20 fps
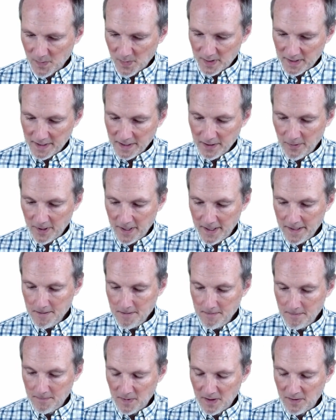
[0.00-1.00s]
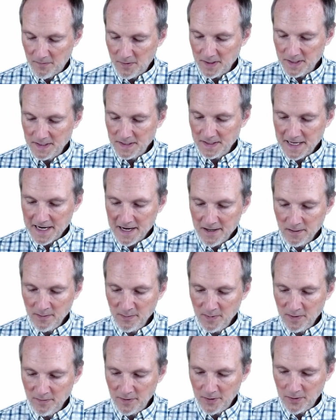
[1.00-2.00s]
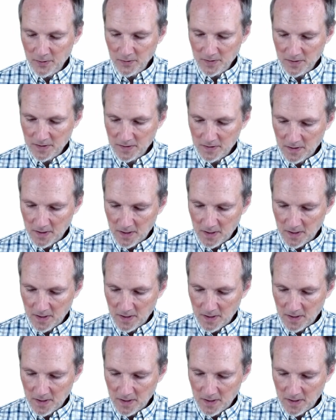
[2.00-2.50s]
anyway, if we just count up the votes